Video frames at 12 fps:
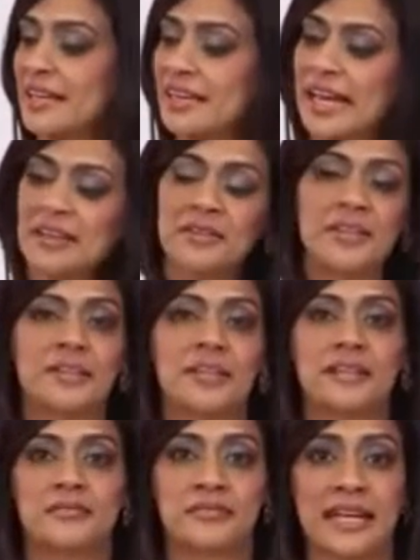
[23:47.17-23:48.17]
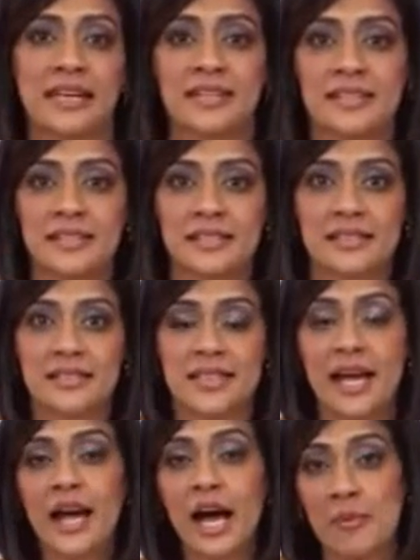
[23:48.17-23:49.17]
Lavender and frankincense
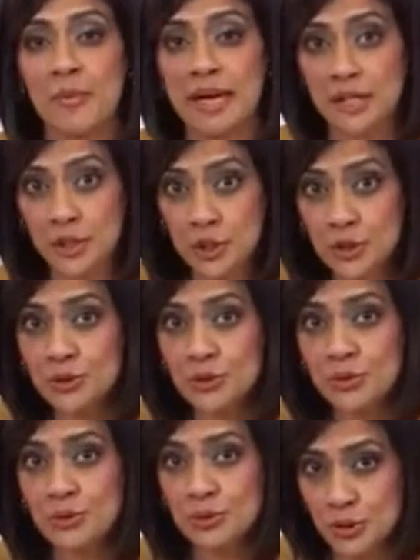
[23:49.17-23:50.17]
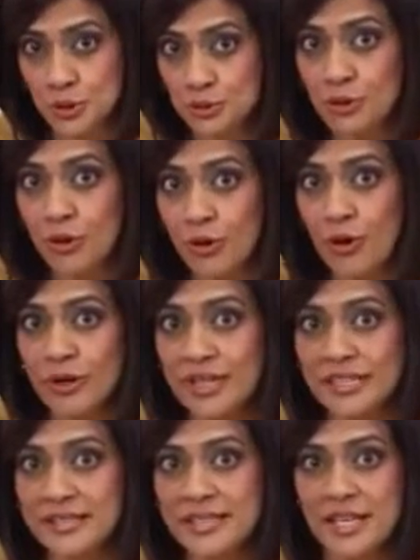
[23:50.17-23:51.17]
are my two to-go
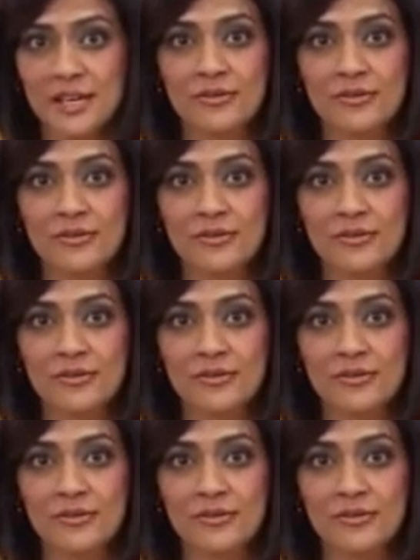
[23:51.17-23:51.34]
oils